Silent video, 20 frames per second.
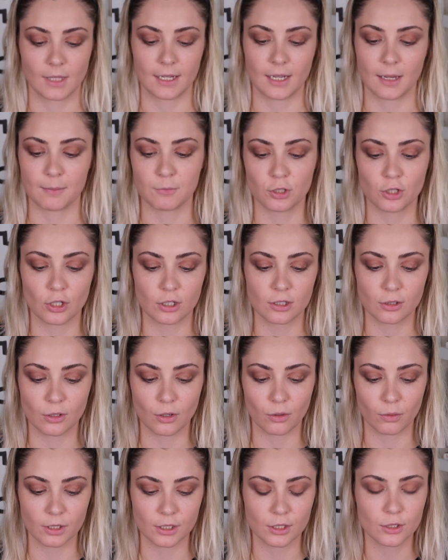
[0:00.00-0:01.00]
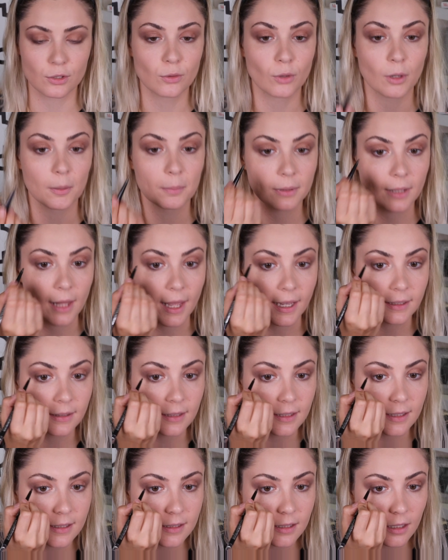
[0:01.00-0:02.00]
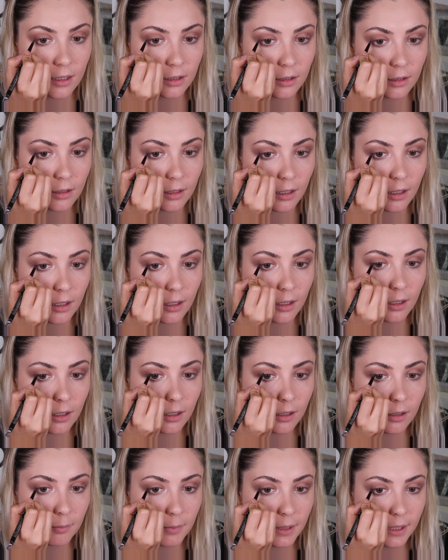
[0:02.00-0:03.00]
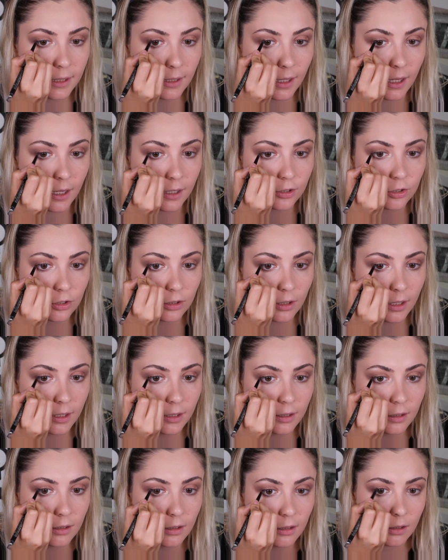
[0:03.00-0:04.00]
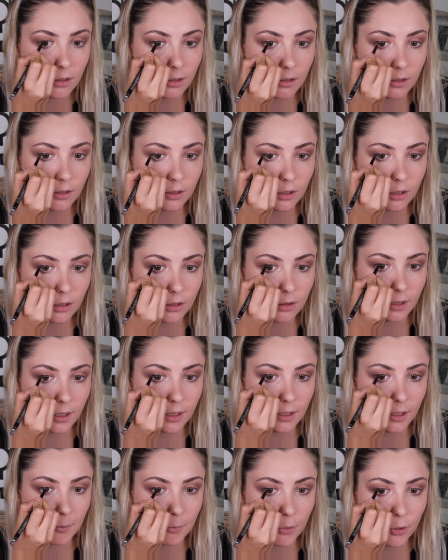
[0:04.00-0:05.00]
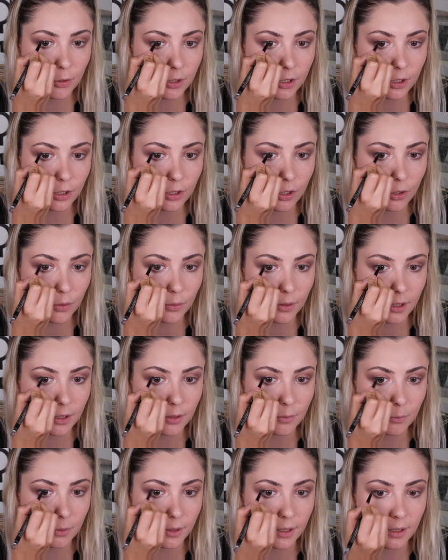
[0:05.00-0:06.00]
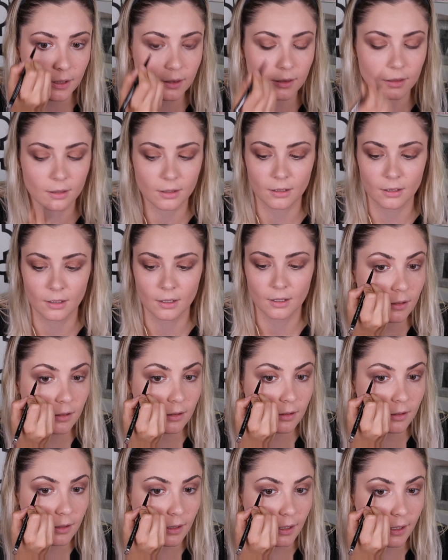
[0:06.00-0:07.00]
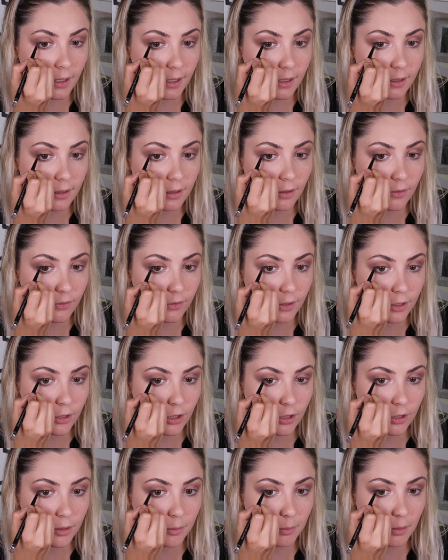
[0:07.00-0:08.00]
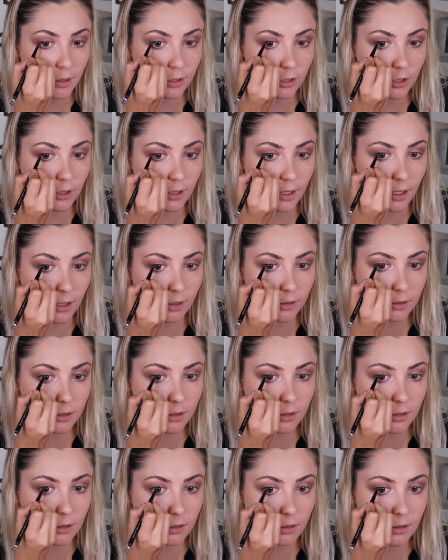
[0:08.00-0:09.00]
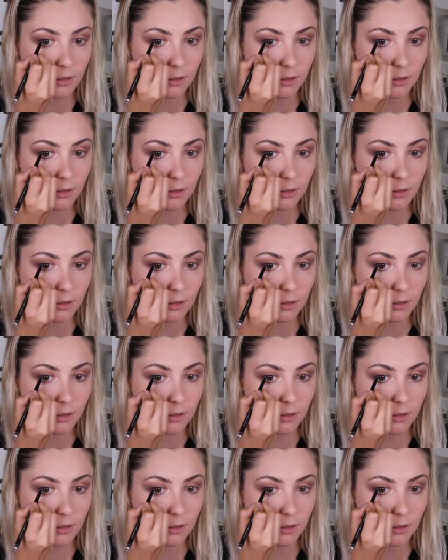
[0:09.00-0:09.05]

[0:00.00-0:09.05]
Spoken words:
And I'm just going to apply this along my lash line, and then I'm going to go in with the end of it to smudge it out.